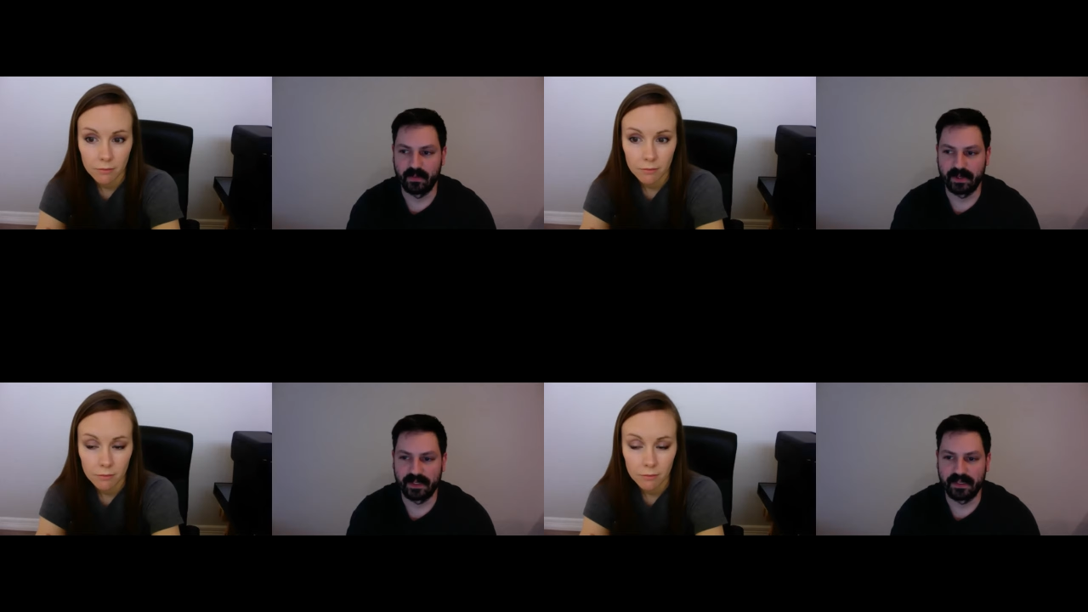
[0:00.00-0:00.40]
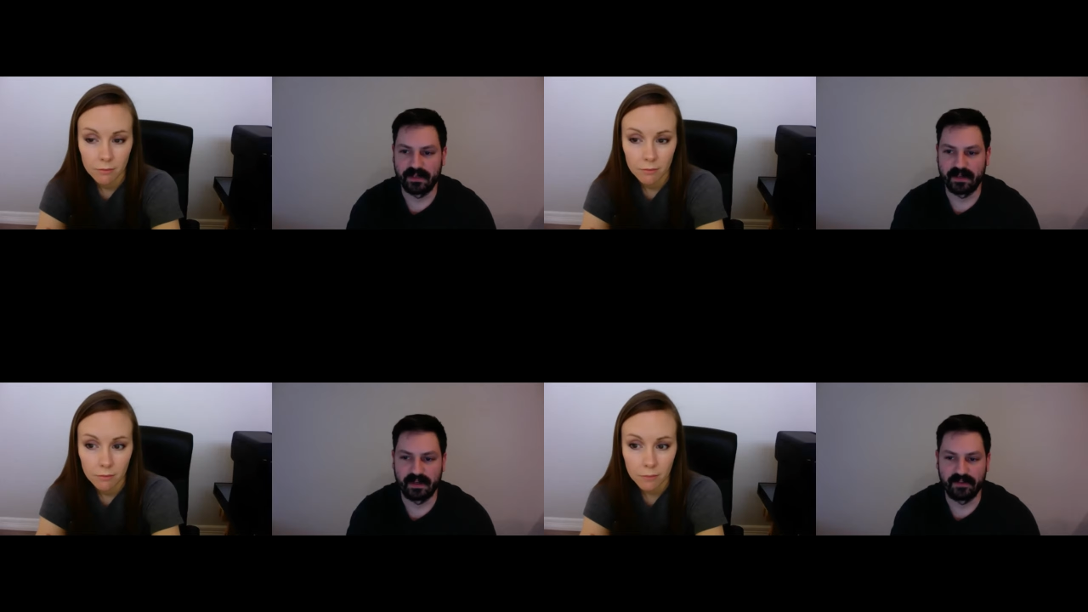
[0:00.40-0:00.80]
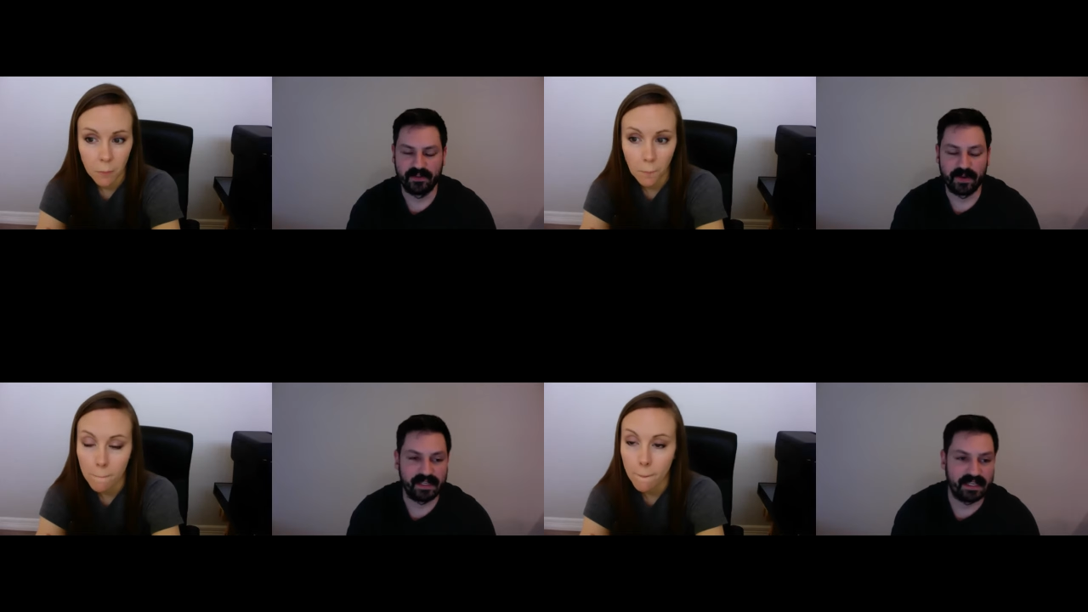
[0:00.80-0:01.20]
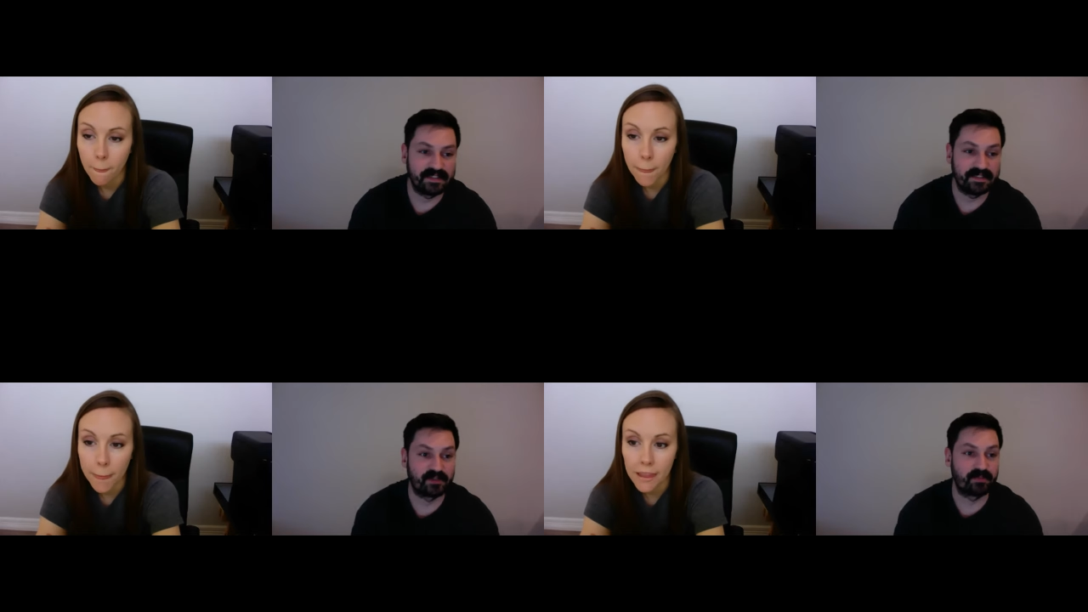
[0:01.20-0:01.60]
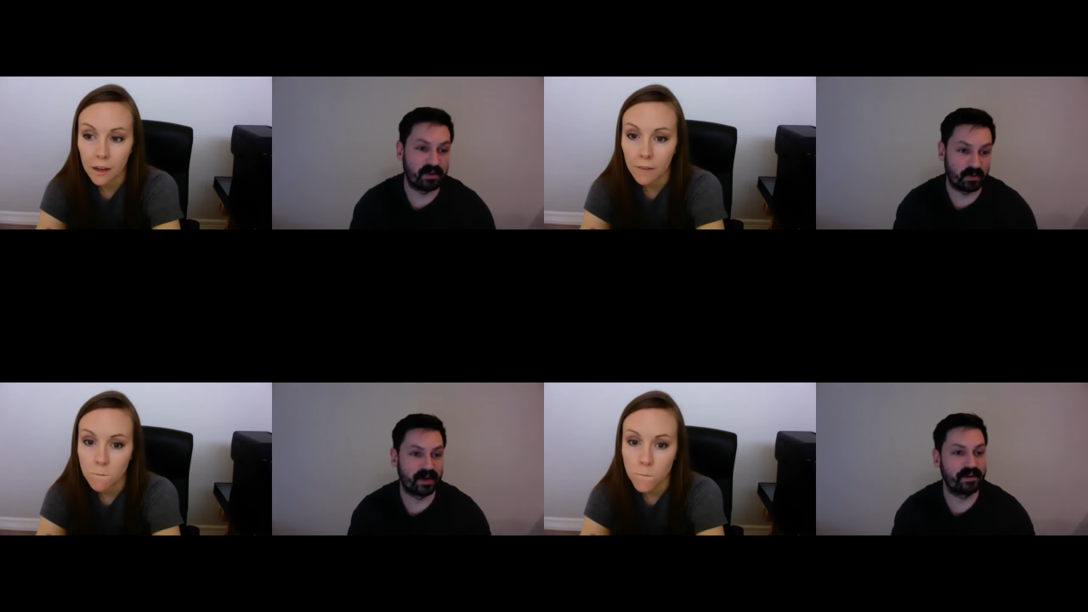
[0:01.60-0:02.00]
Speaker 1: working on a few ideas to spread
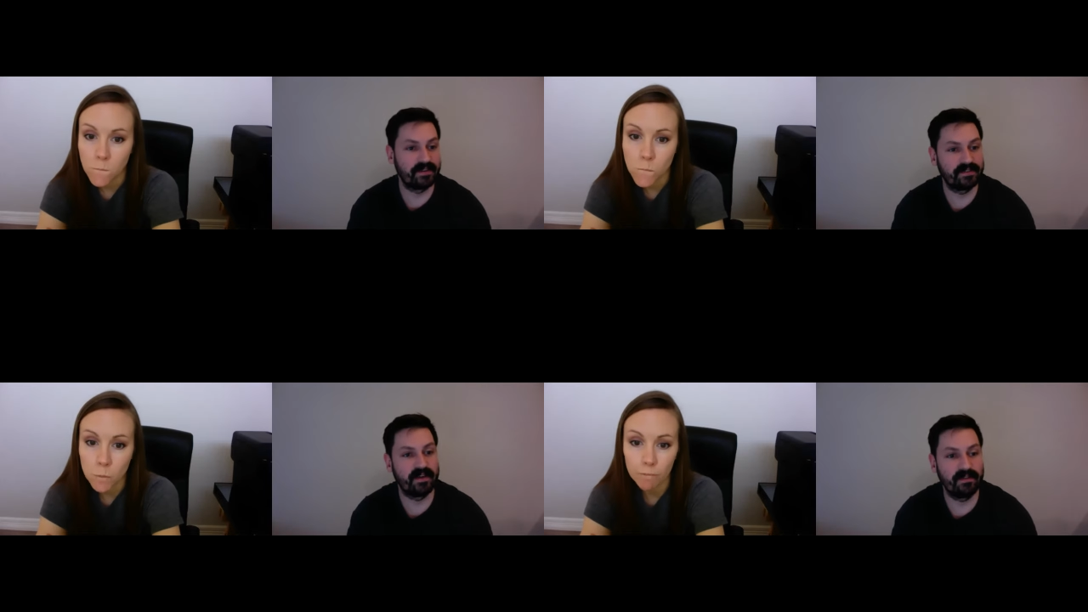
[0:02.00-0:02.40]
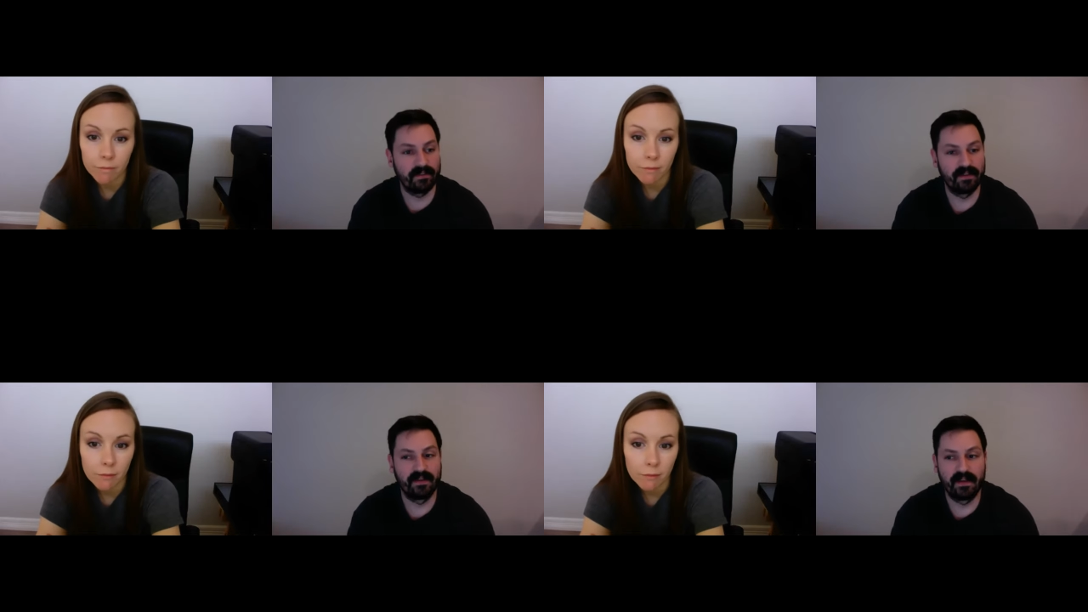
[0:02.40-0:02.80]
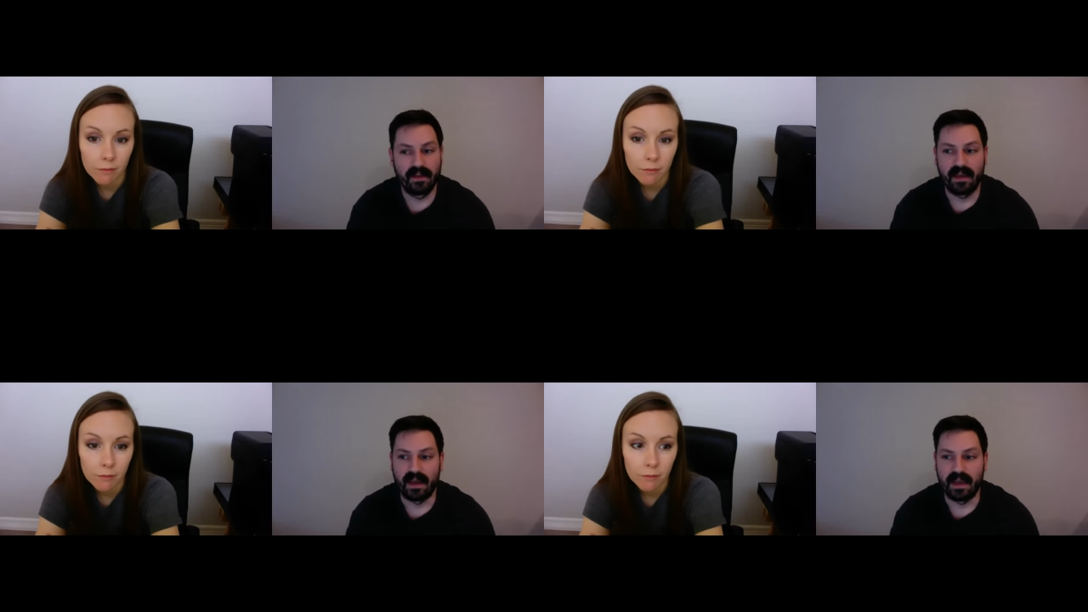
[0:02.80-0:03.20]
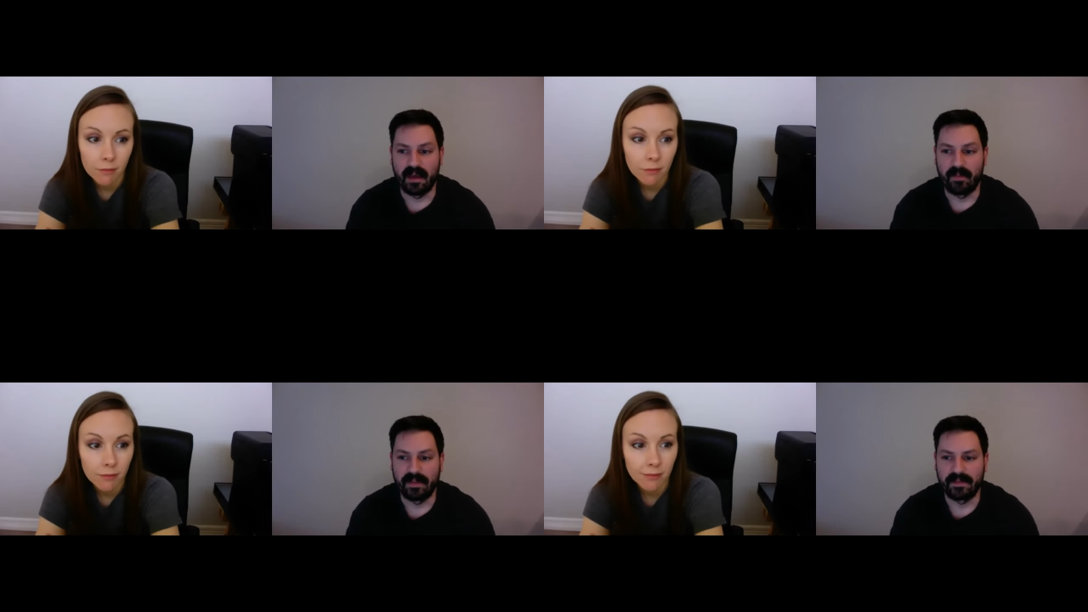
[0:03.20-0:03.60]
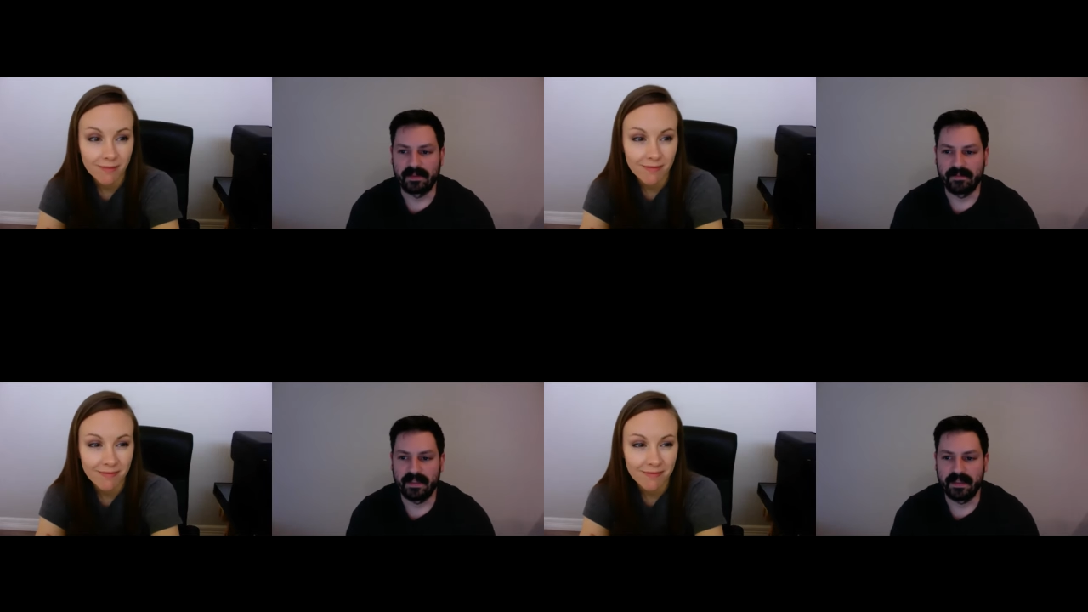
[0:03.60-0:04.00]
awareness, though. Um, and
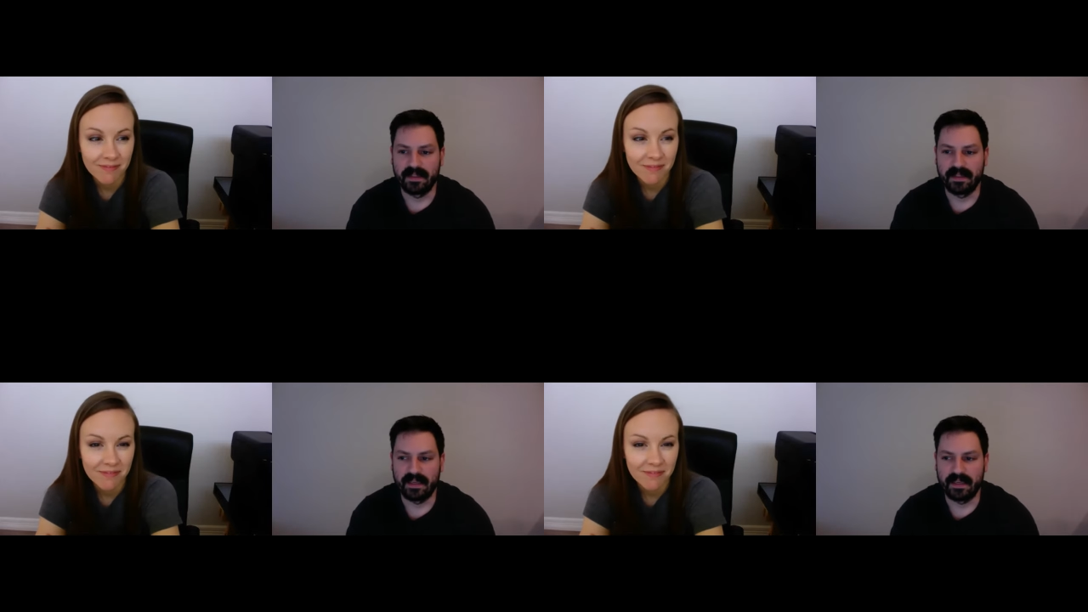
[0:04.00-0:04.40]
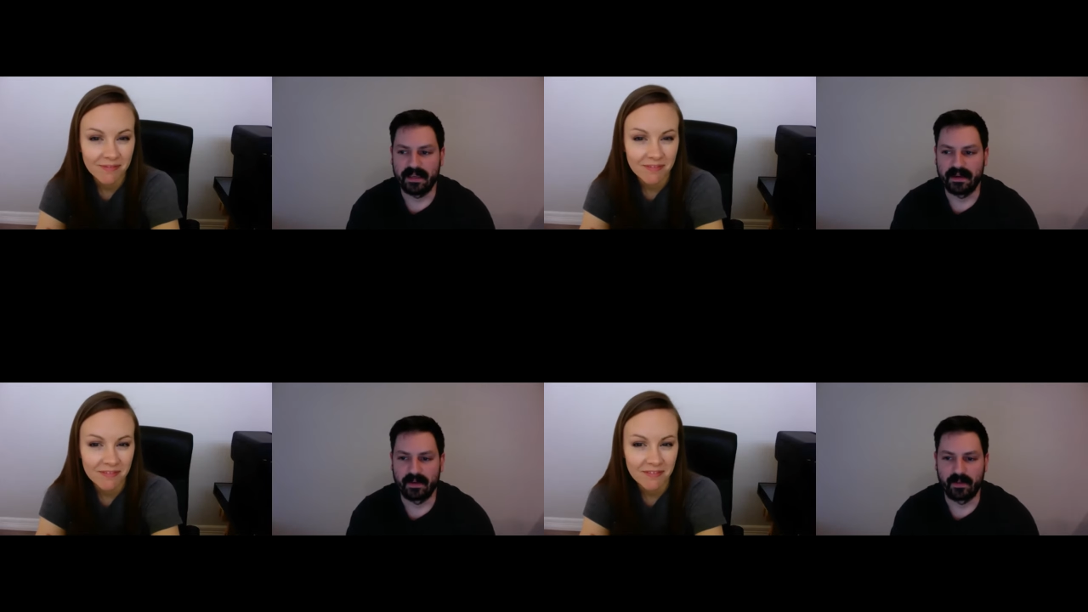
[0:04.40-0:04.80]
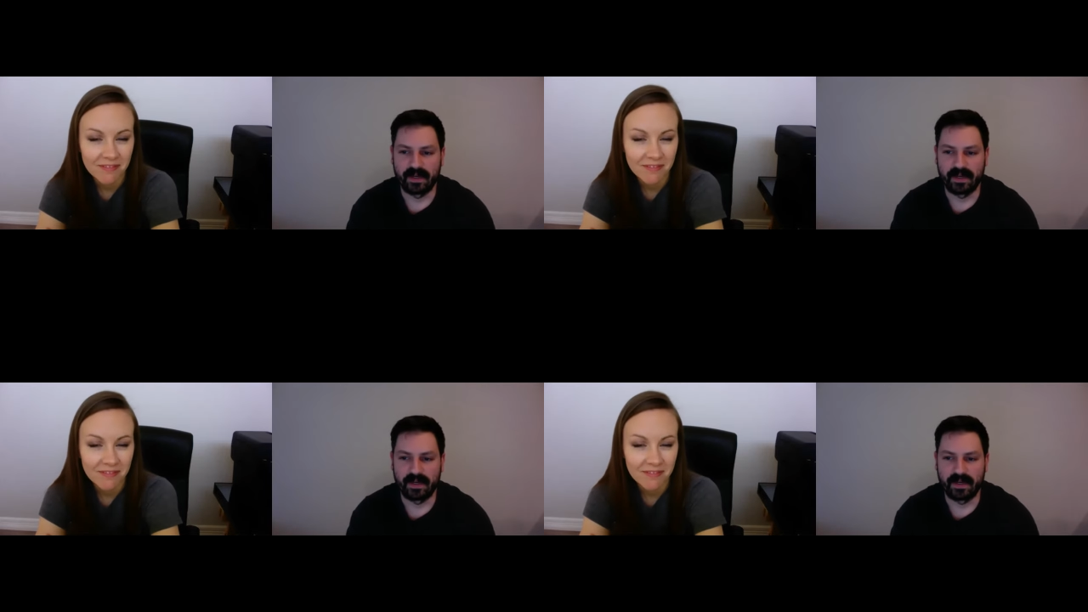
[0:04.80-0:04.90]
something that they are